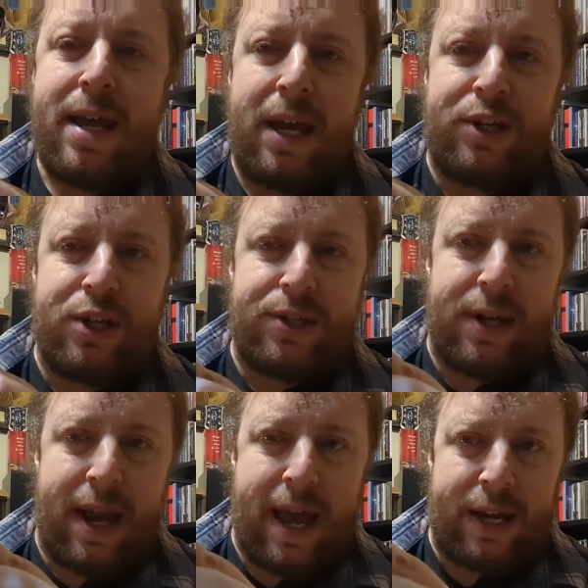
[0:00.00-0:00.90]
It's just
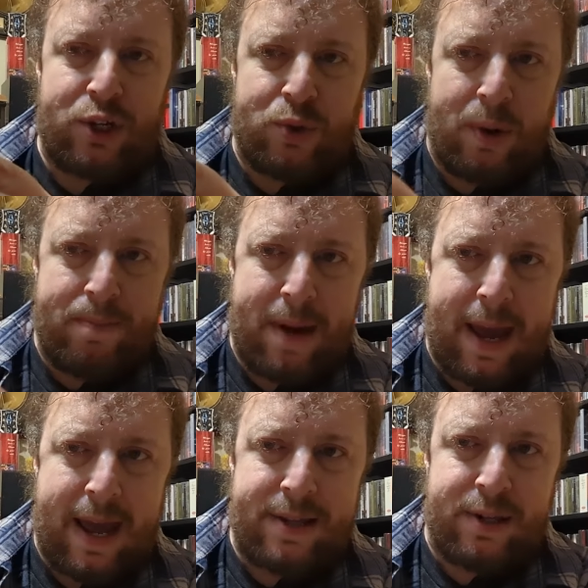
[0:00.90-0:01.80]
an extra
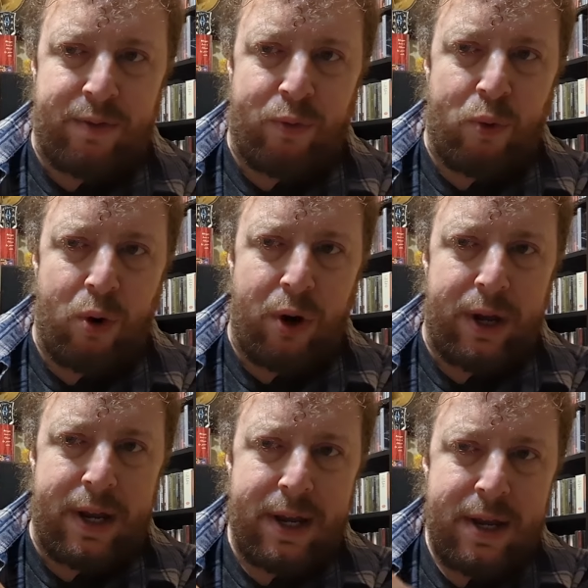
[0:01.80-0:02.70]
mass of
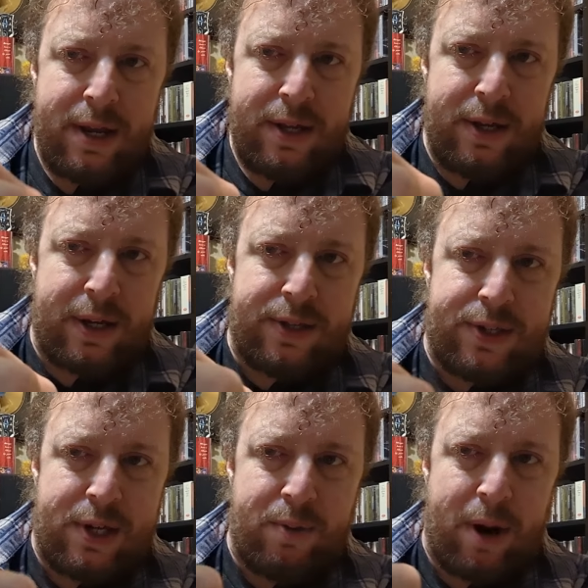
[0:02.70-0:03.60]
wood you could
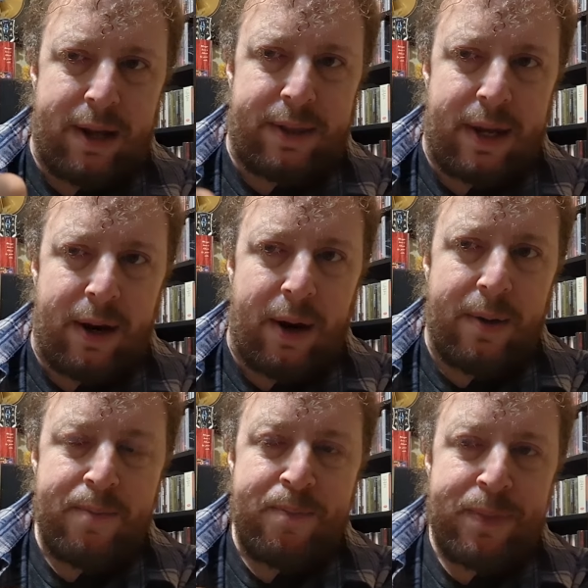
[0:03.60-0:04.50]
see right
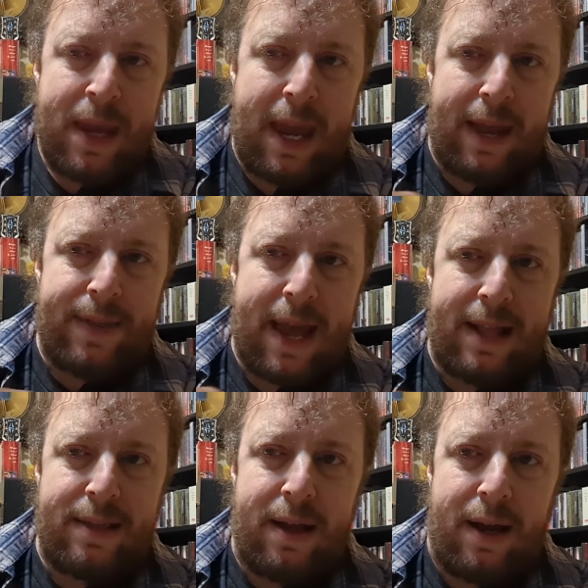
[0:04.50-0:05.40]
there, and
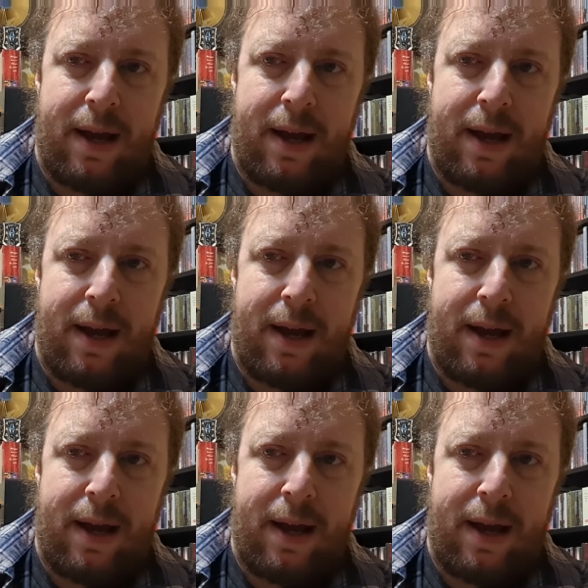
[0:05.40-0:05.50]
that